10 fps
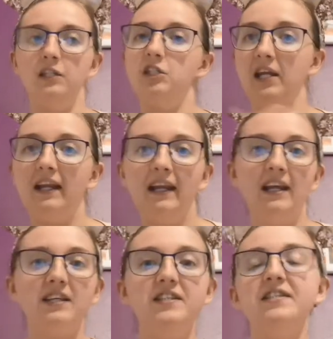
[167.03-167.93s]

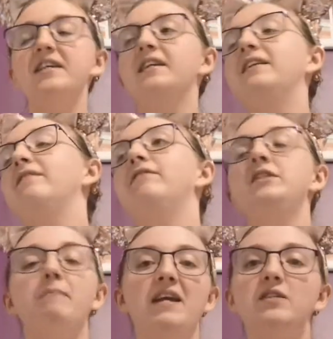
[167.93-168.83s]
genius and
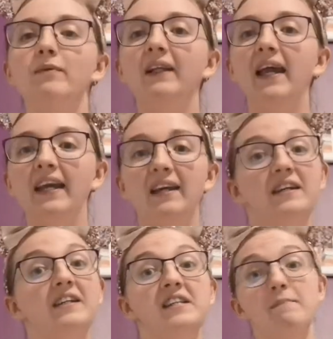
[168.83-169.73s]
space related.